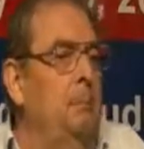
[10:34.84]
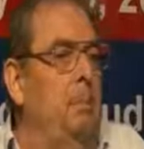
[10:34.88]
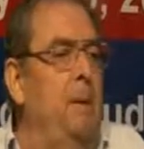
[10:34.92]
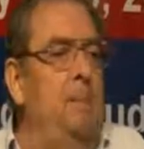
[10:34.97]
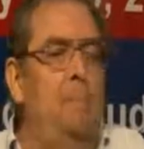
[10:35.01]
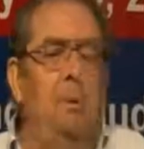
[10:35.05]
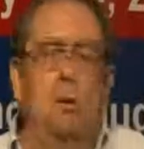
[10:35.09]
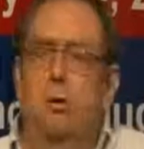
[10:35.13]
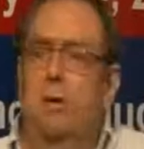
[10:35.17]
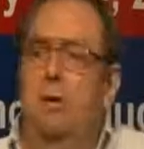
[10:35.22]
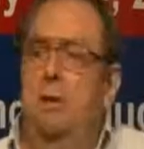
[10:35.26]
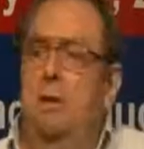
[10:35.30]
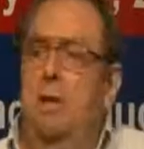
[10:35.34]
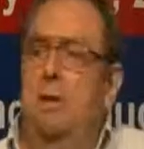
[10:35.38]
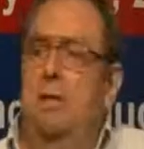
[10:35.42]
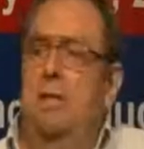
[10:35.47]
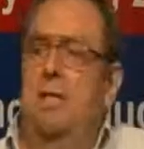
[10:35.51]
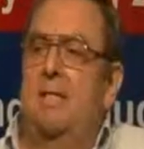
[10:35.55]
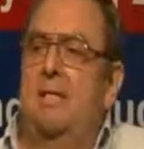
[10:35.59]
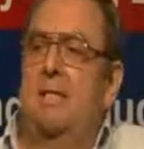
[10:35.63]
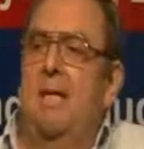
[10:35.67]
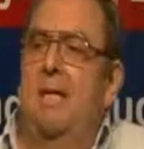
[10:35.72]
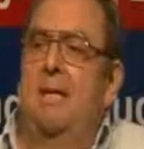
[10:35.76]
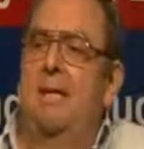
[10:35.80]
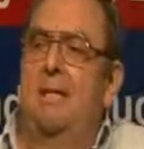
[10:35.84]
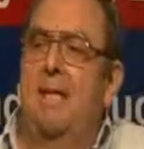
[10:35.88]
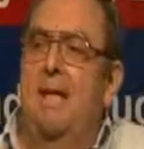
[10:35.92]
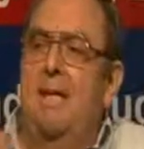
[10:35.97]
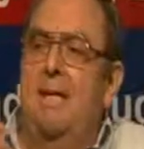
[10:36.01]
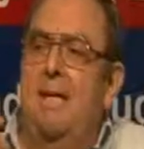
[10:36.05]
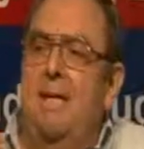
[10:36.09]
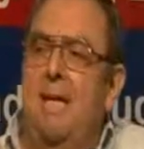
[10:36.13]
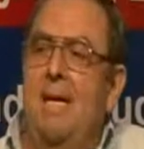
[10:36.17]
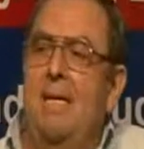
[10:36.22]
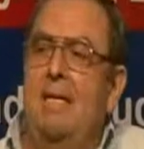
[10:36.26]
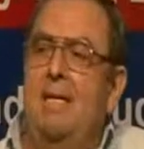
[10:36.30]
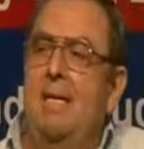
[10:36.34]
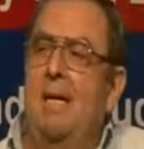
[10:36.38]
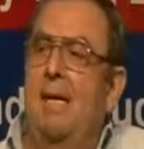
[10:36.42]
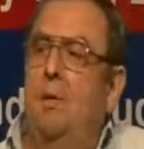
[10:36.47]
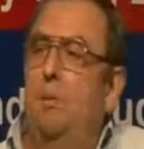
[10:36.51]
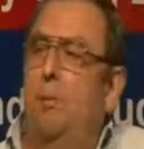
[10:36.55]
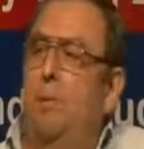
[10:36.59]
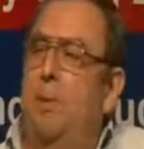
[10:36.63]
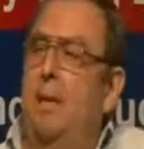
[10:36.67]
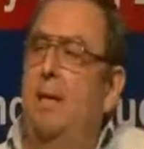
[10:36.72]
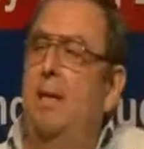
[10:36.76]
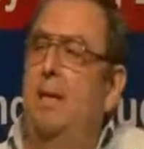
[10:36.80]
People don't understand the need
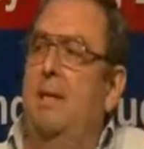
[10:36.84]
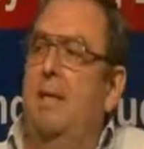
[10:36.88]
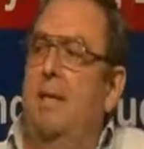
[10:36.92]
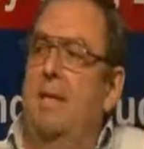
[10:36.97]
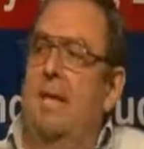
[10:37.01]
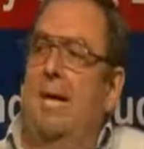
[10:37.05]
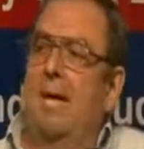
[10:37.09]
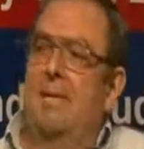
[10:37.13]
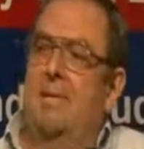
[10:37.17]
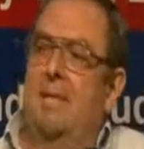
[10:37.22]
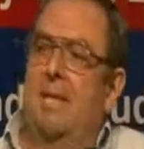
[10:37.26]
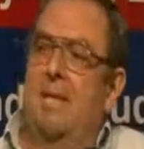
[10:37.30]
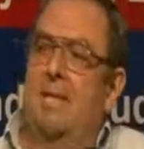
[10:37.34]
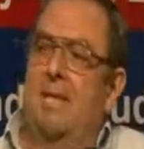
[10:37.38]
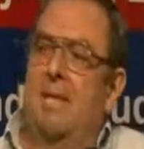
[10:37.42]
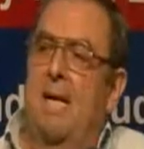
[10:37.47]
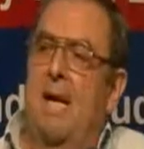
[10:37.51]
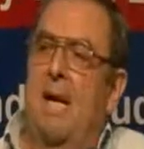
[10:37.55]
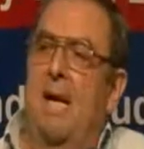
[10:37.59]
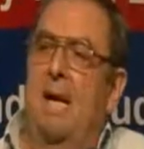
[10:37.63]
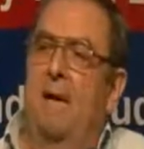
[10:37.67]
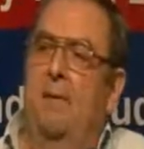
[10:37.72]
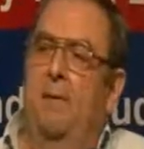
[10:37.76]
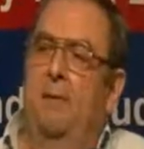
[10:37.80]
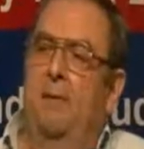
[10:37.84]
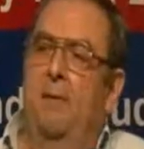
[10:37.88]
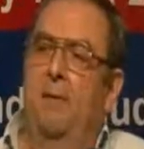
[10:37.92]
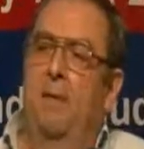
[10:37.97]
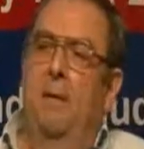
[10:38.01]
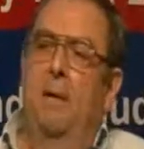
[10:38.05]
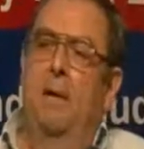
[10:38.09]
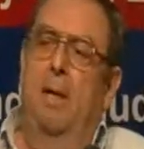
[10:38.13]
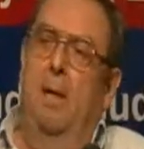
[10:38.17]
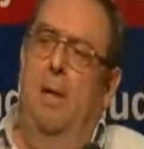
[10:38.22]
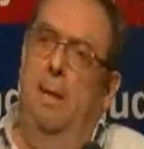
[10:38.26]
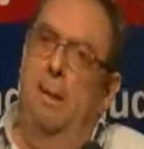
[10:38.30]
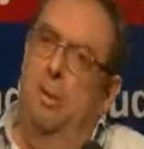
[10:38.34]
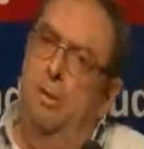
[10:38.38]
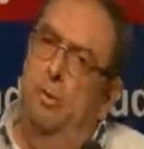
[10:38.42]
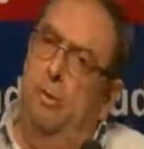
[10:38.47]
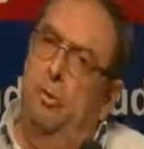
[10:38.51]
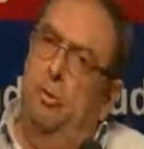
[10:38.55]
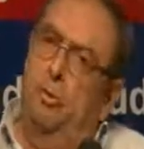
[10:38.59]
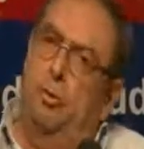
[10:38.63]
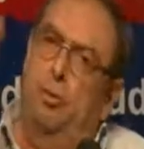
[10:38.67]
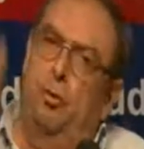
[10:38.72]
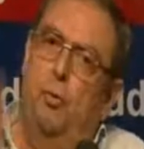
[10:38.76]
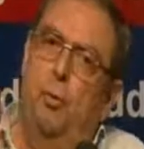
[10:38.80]
that we, the Nazis, have
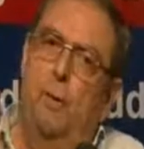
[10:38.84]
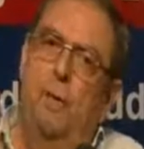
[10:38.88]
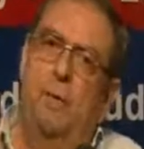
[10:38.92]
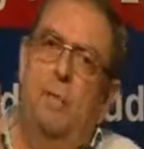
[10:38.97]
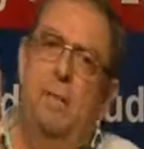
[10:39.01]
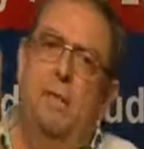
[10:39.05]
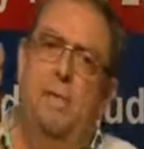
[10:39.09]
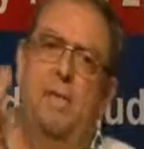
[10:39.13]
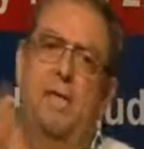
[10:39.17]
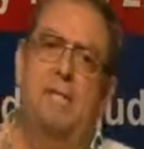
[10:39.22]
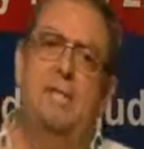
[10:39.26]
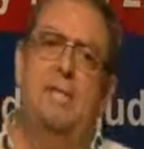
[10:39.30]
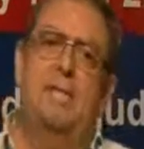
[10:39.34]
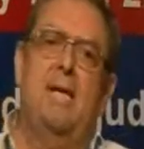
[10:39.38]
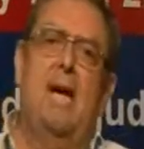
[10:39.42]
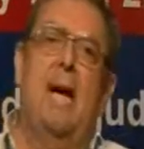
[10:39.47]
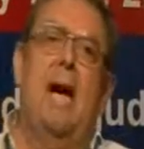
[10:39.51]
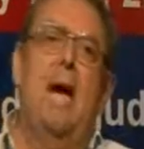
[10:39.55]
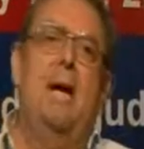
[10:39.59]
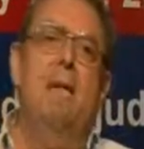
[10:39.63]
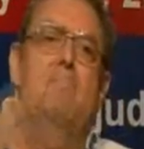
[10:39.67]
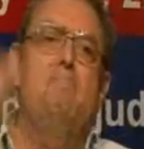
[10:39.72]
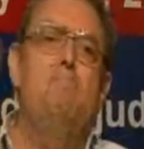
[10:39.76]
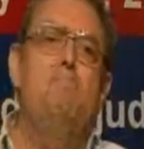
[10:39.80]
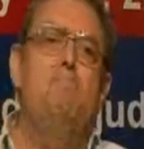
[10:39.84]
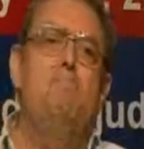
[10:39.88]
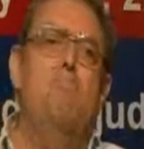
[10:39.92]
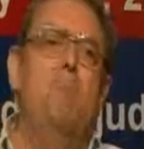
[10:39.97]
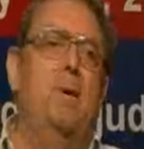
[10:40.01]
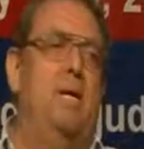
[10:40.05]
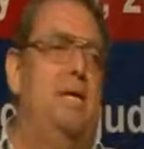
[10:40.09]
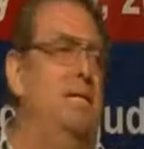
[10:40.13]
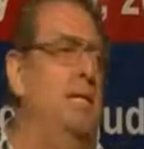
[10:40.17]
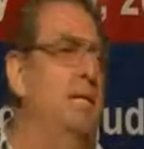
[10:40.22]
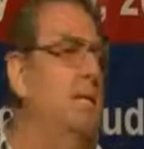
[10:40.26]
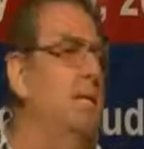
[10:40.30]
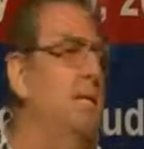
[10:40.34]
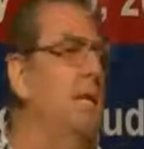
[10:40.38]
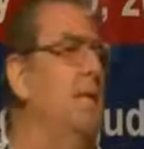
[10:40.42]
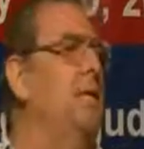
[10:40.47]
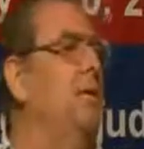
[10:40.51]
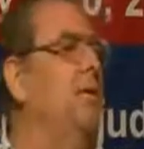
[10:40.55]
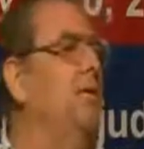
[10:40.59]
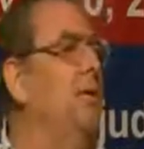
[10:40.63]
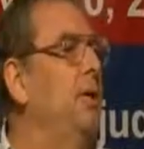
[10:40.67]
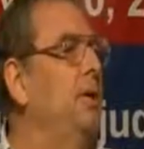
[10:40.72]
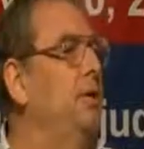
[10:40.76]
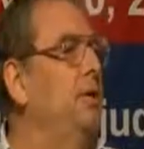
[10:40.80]
in doing this
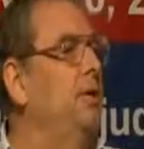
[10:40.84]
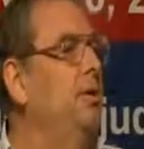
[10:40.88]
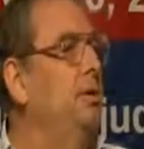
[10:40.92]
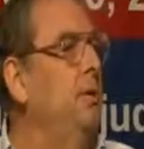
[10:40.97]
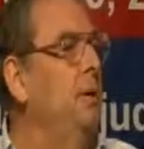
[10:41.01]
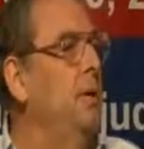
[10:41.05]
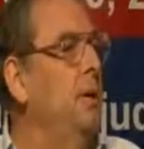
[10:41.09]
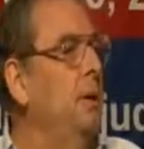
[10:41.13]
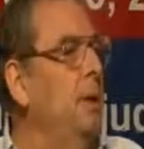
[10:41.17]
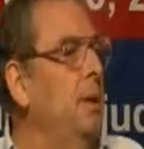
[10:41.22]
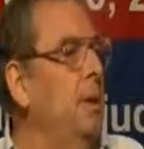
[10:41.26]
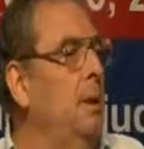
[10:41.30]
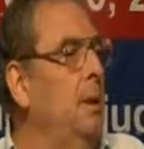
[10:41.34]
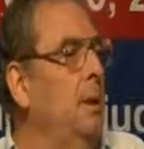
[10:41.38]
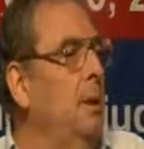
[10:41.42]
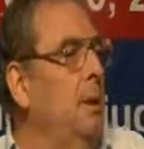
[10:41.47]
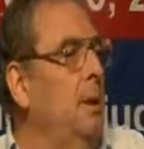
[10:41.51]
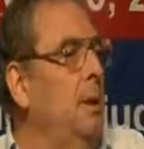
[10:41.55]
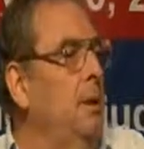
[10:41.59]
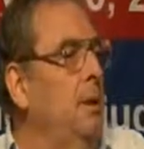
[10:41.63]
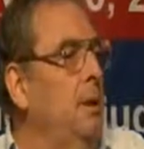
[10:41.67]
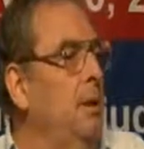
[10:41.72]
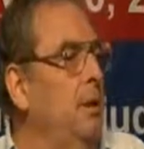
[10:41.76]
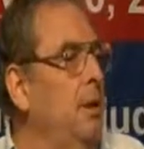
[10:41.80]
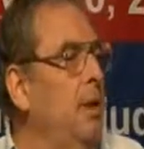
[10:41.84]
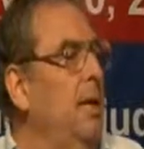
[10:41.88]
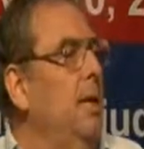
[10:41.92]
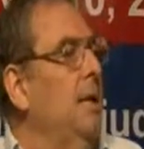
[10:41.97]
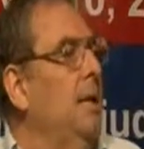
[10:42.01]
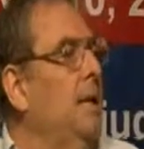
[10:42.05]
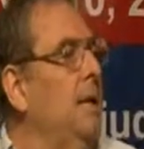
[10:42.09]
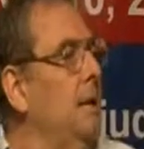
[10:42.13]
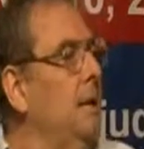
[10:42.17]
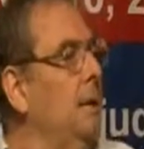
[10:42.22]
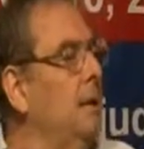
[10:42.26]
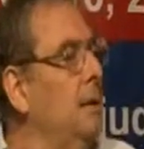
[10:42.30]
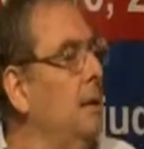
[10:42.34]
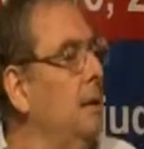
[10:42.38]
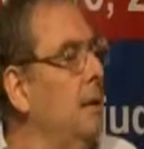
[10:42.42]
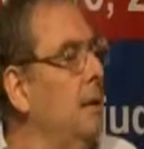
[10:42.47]
unprecedented thing.